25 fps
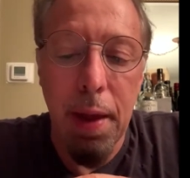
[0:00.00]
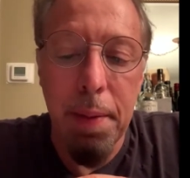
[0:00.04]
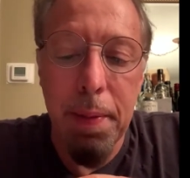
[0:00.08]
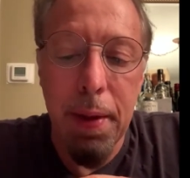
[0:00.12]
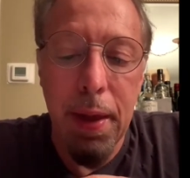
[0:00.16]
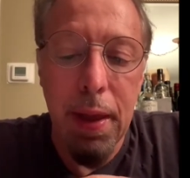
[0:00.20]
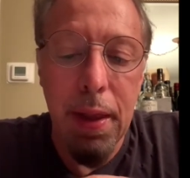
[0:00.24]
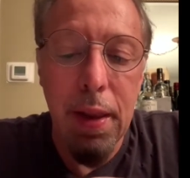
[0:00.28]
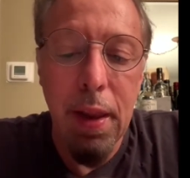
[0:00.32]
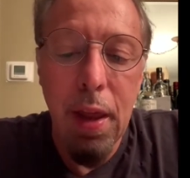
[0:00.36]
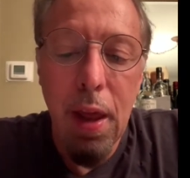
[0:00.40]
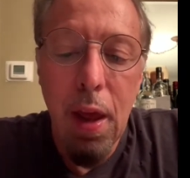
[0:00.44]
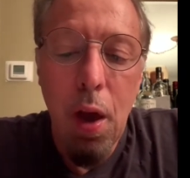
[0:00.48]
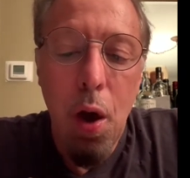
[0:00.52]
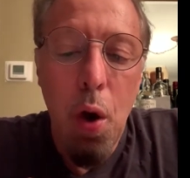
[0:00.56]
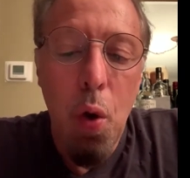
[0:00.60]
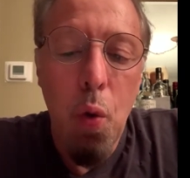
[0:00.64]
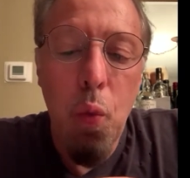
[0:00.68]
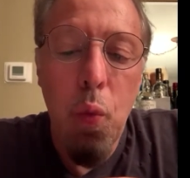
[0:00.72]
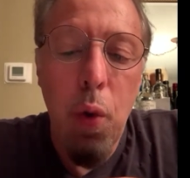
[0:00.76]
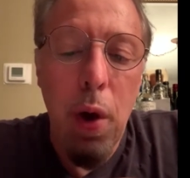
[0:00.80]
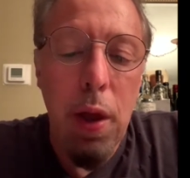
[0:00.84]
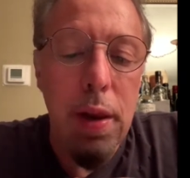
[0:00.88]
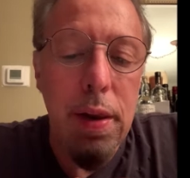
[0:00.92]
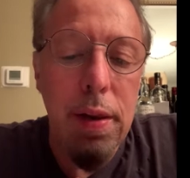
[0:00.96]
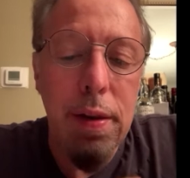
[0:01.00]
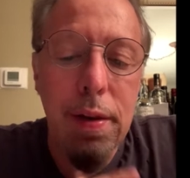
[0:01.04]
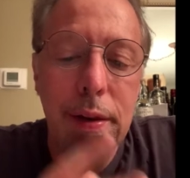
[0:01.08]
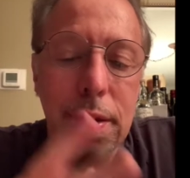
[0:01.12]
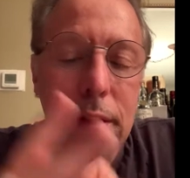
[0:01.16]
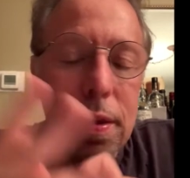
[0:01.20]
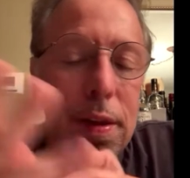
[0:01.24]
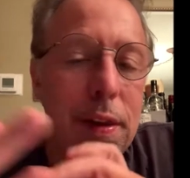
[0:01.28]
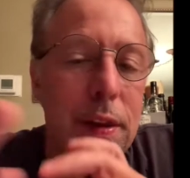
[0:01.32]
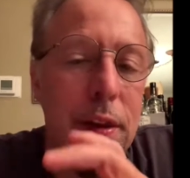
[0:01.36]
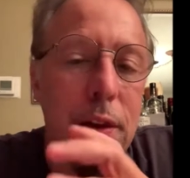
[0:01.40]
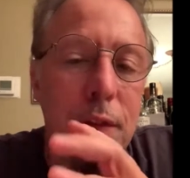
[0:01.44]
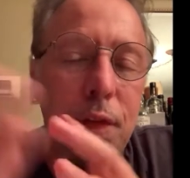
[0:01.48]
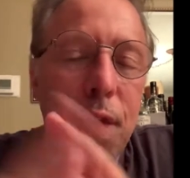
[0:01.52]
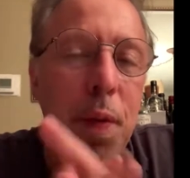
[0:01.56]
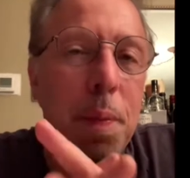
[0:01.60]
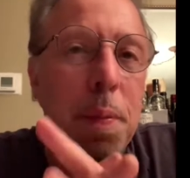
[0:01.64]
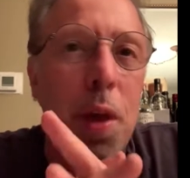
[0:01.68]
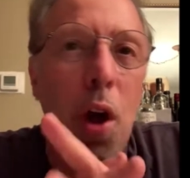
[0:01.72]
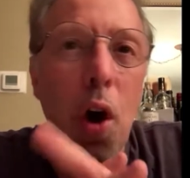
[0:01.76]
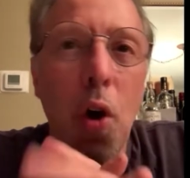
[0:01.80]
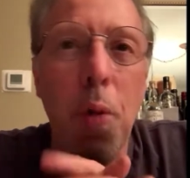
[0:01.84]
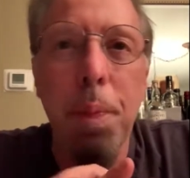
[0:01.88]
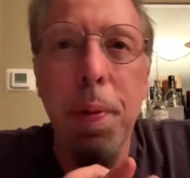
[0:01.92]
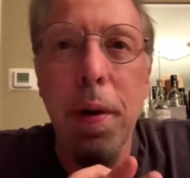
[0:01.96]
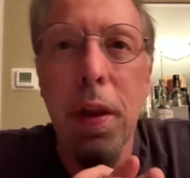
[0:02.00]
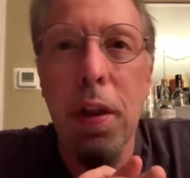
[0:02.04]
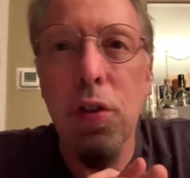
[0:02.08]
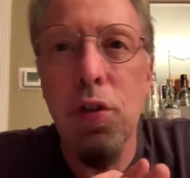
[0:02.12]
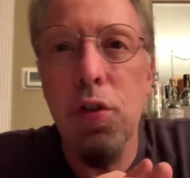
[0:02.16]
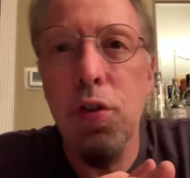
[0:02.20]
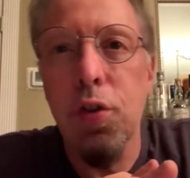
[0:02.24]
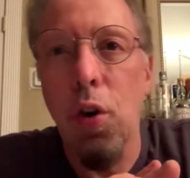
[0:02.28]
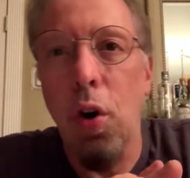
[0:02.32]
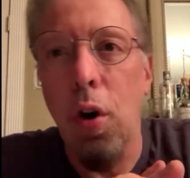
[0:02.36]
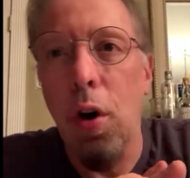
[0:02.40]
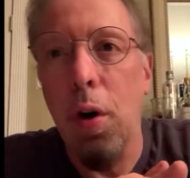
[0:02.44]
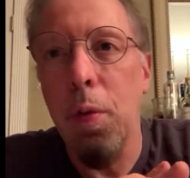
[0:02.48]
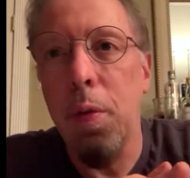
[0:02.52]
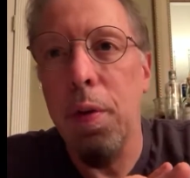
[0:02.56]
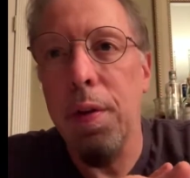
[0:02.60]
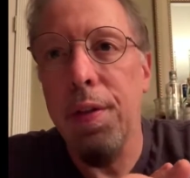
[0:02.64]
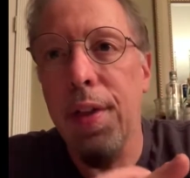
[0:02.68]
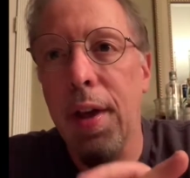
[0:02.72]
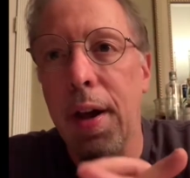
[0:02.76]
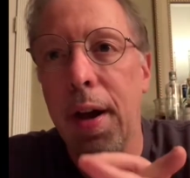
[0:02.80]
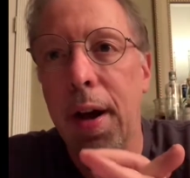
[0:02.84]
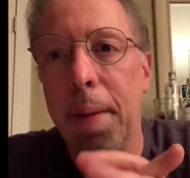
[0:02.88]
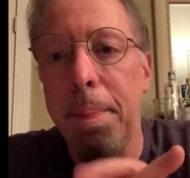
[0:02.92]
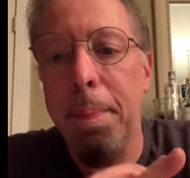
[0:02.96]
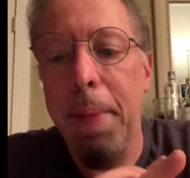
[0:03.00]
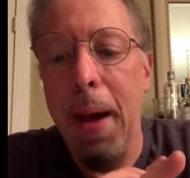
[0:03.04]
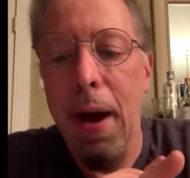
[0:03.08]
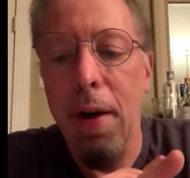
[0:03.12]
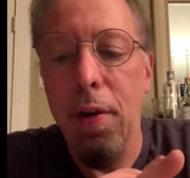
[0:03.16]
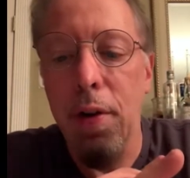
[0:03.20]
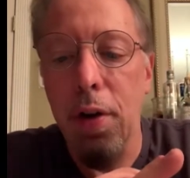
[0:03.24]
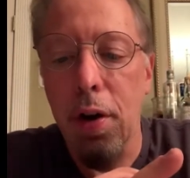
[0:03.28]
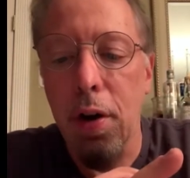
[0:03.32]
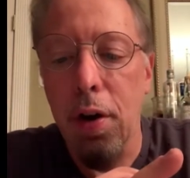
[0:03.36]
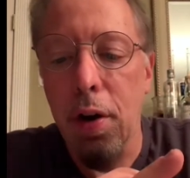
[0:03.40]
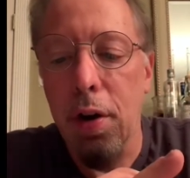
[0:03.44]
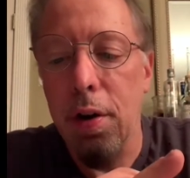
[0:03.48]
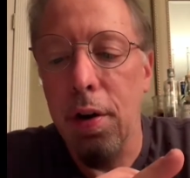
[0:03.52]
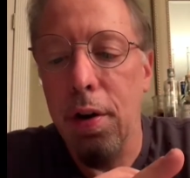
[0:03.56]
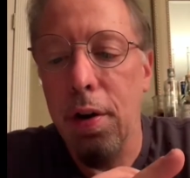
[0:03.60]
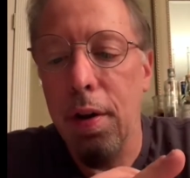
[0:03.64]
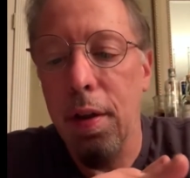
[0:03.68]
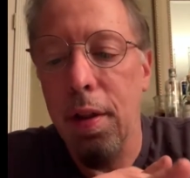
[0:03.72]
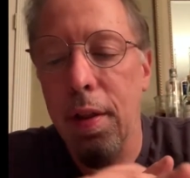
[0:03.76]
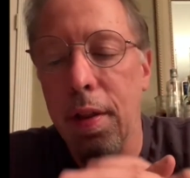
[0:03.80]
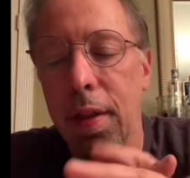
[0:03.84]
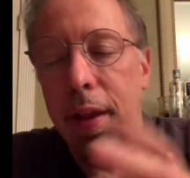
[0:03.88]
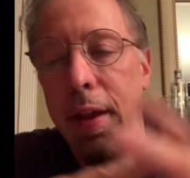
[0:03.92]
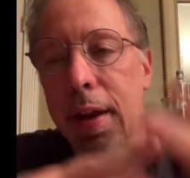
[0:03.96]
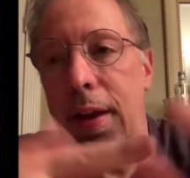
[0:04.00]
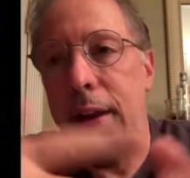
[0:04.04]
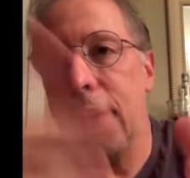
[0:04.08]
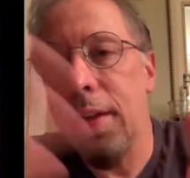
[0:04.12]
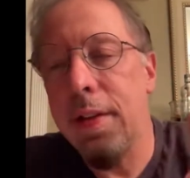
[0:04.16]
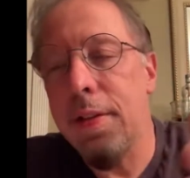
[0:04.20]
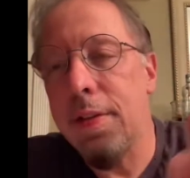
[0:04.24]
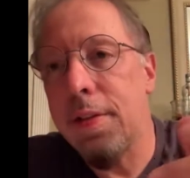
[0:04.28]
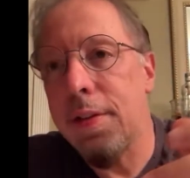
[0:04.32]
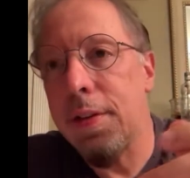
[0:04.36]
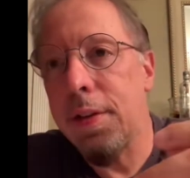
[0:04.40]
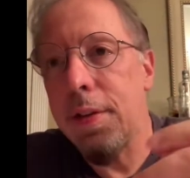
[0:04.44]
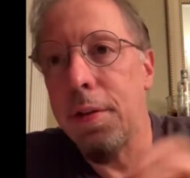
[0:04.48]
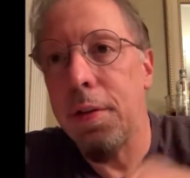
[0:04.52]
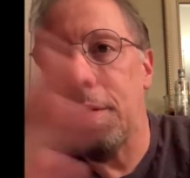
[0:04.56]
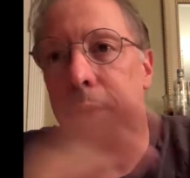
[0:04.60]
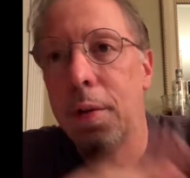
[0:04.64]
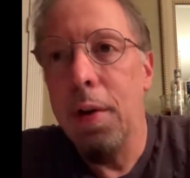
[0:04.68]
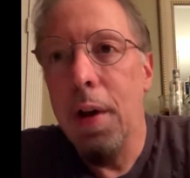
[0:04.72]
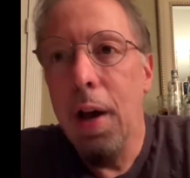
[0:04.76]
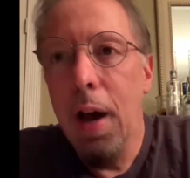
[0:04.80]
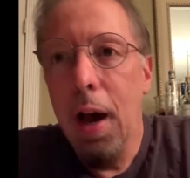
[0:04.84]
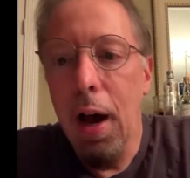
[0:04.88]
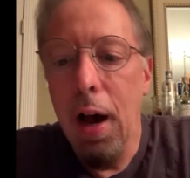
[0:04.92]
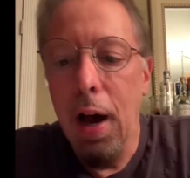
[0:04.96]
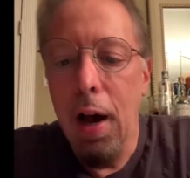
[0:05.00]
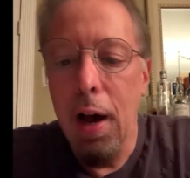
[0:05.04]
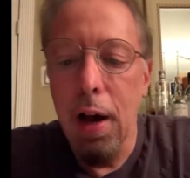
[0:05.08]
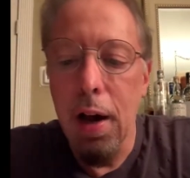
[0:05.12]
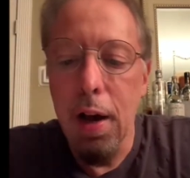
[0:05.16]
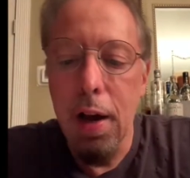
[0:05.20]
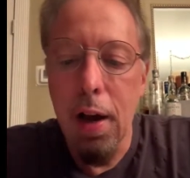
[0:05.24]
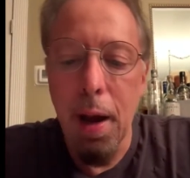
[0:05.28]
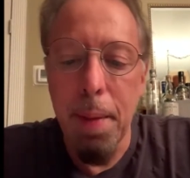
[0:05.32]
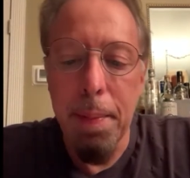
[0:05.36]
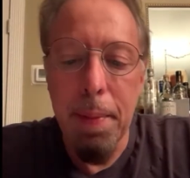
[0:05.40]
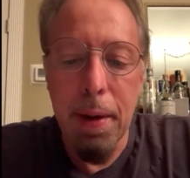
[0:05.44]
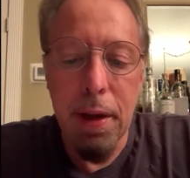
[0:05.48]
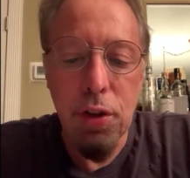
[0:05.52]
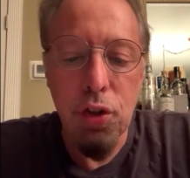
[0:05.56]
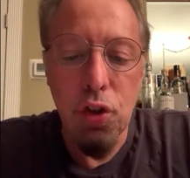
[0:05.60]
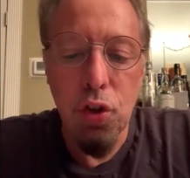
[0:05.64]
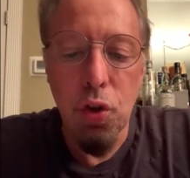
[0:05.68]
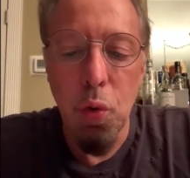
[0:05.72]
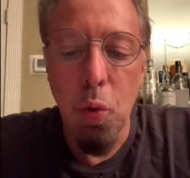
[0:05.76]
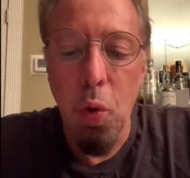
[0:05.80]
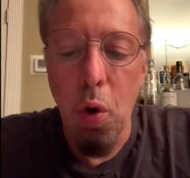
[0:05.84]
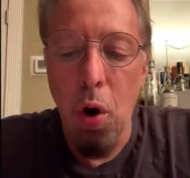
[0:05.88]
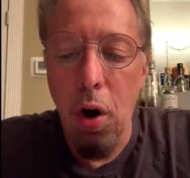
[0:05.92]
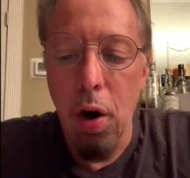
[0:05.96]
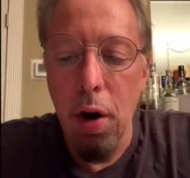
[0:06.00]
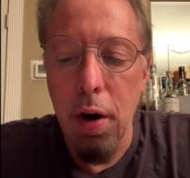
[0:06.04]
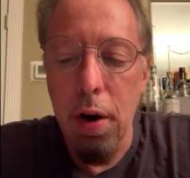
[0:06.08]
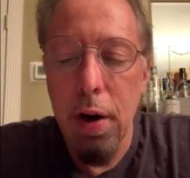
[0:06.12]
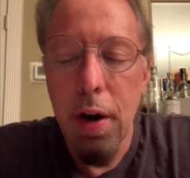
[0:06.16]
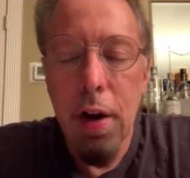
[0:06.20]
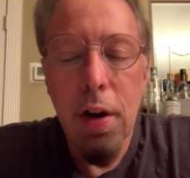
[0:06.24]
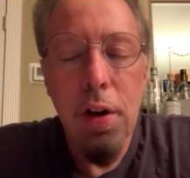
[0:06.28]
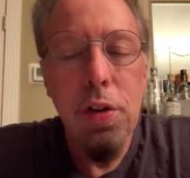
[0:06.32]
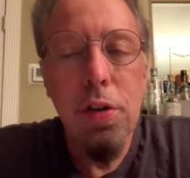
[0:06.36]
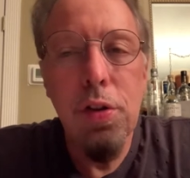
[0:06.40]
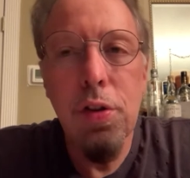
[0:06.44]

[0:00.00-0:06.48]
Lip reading: I mean, from the opening song with About a Girl and then into Come As You Are,